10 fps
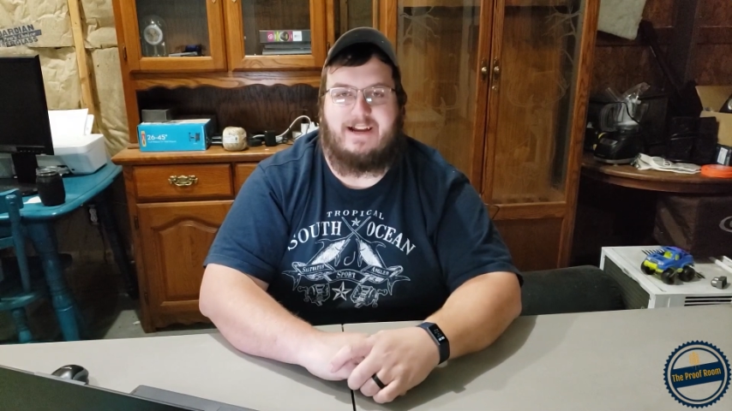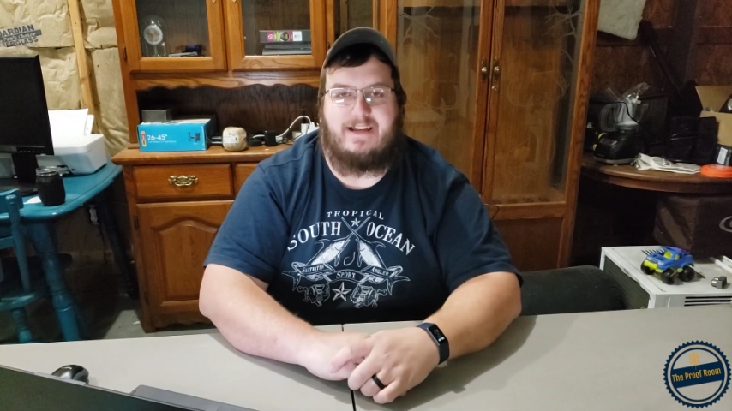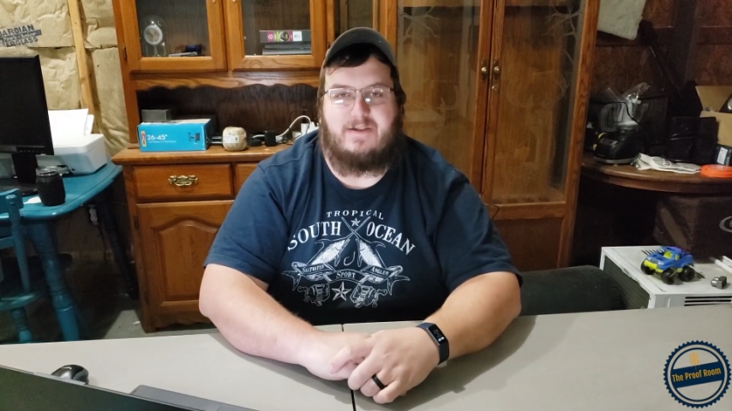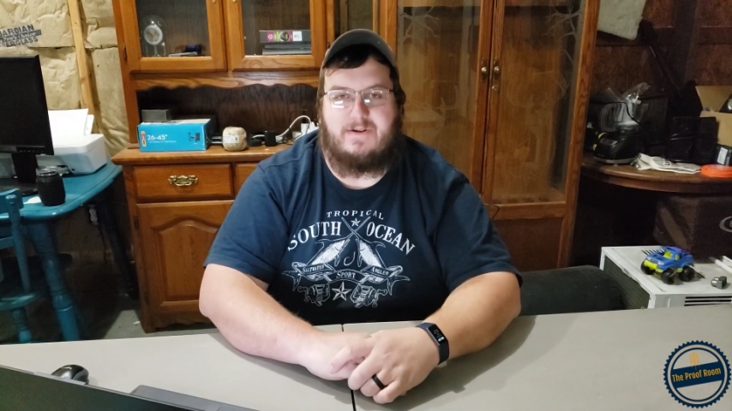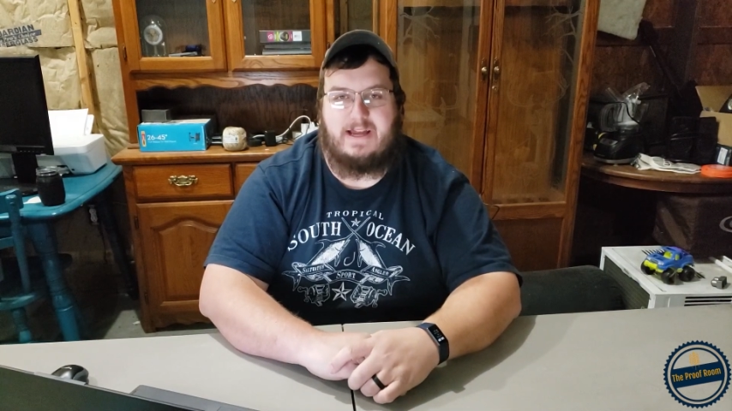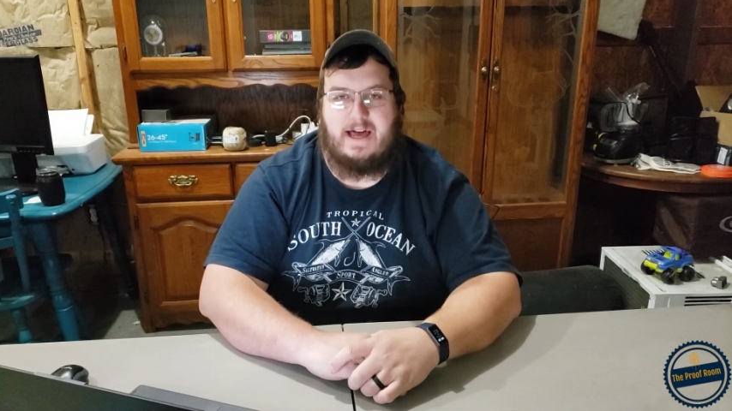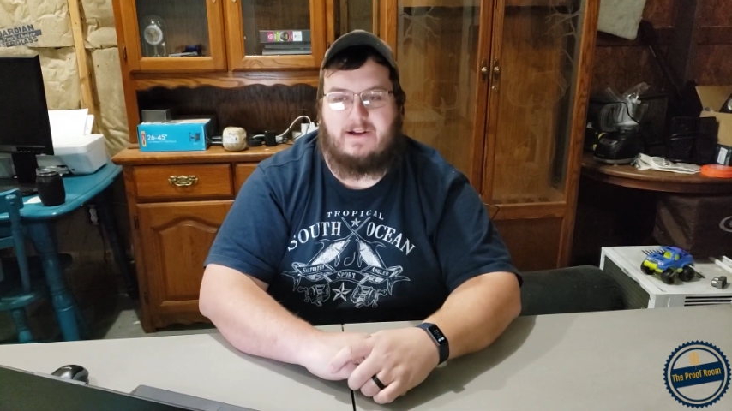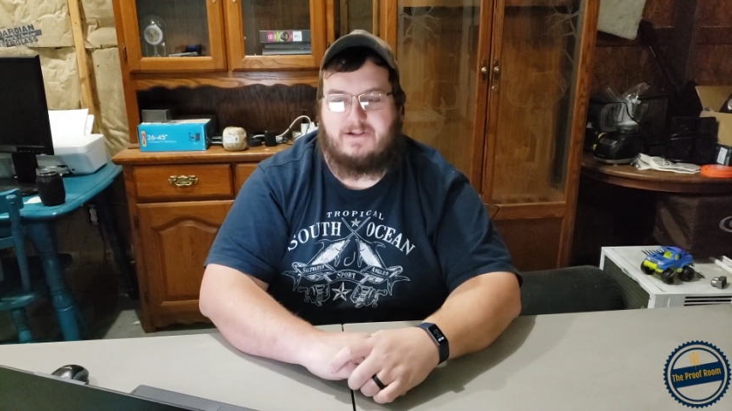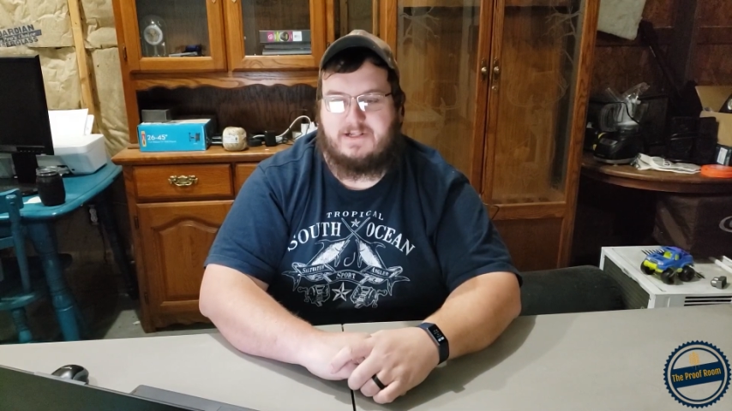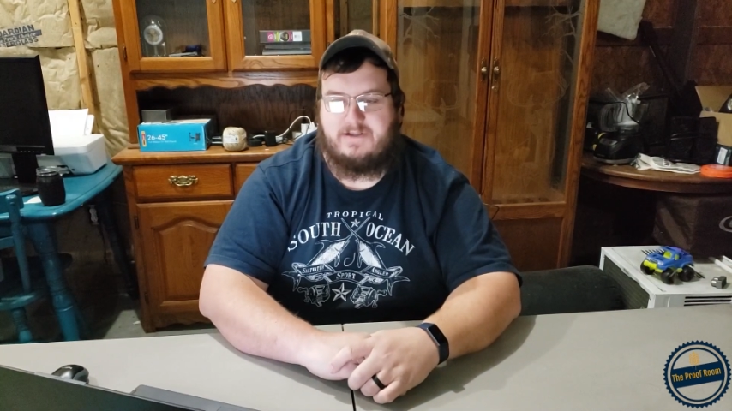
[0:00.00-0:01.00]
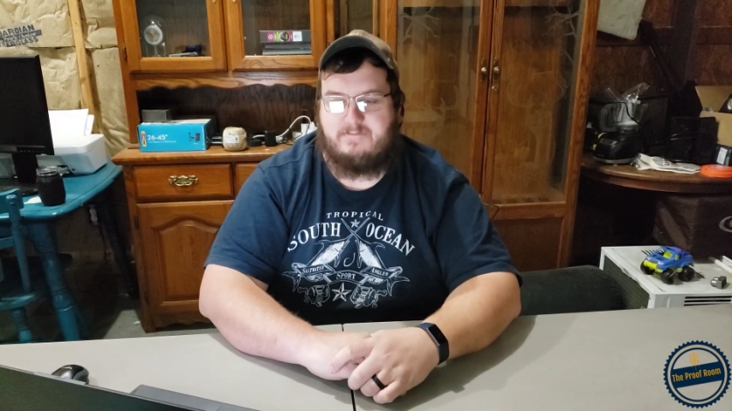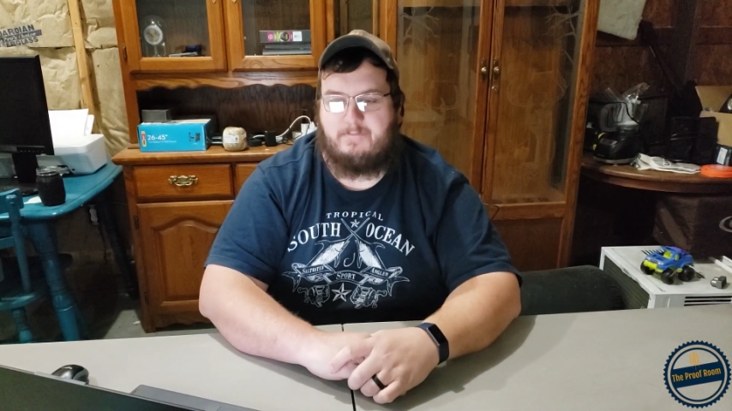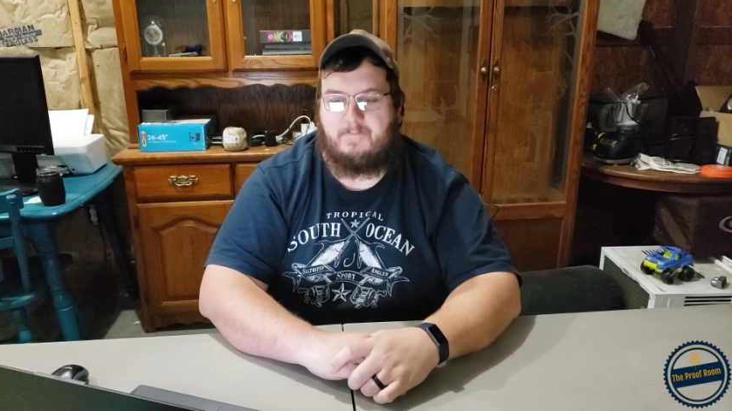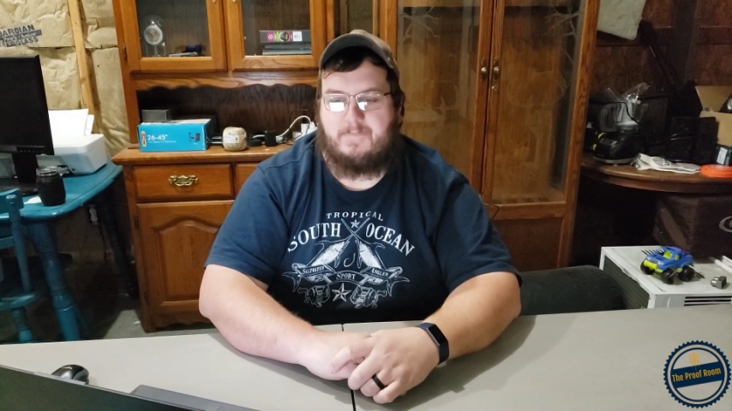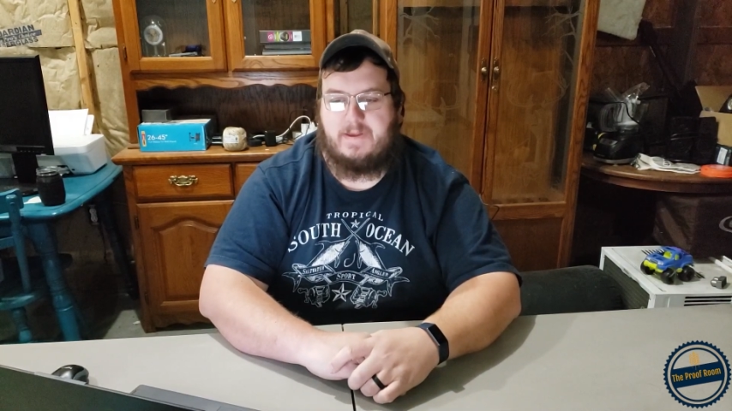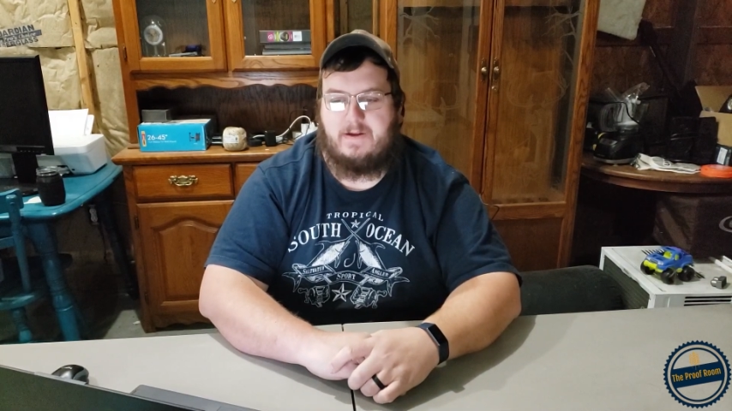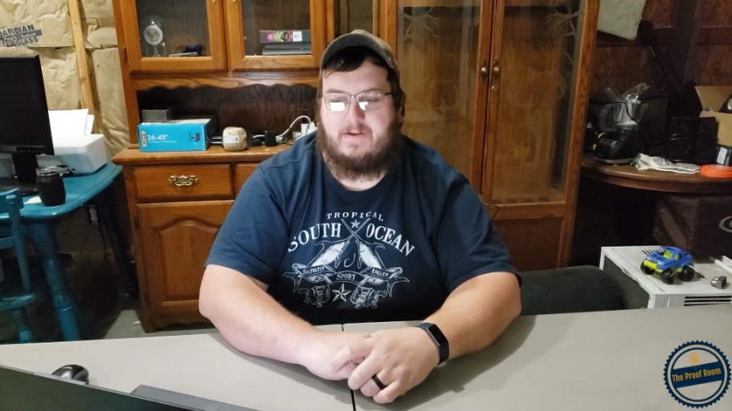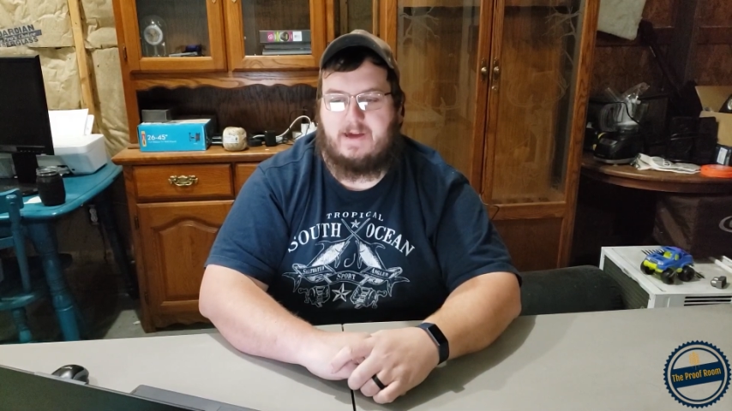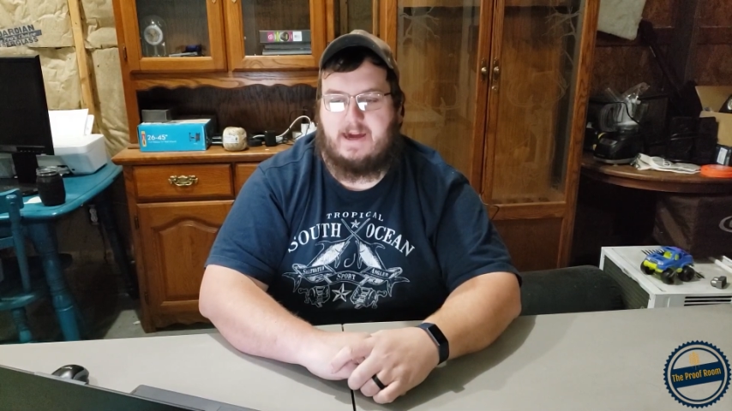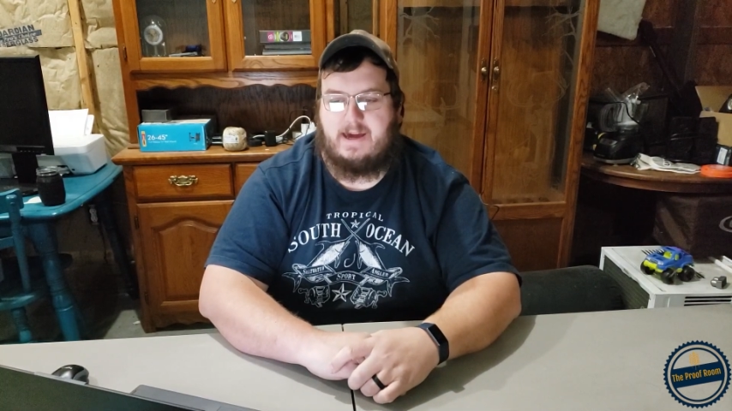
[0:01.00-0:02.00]
eighty-three dollars.
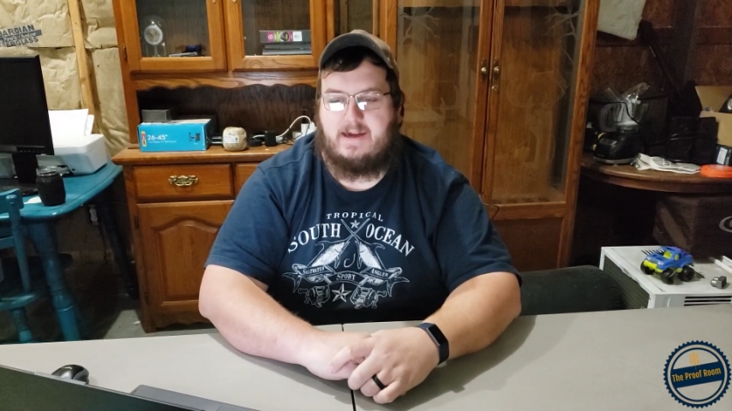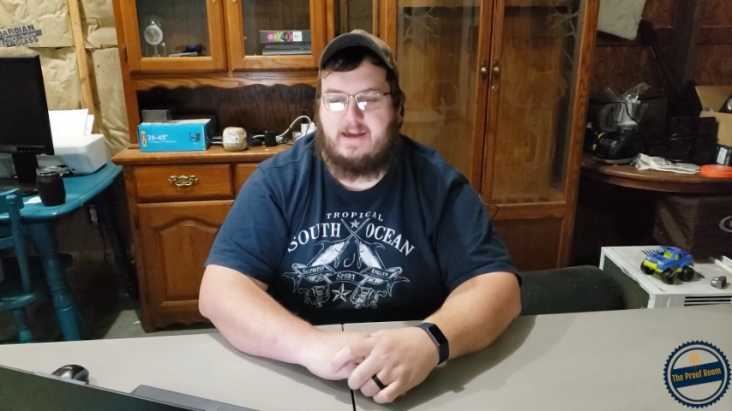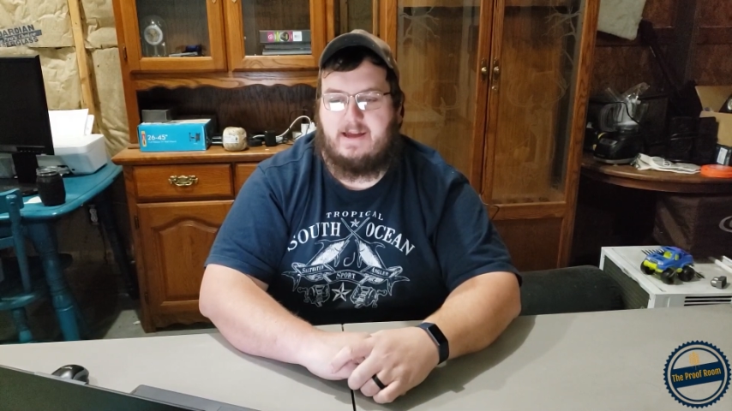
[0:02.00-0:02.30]
Okay,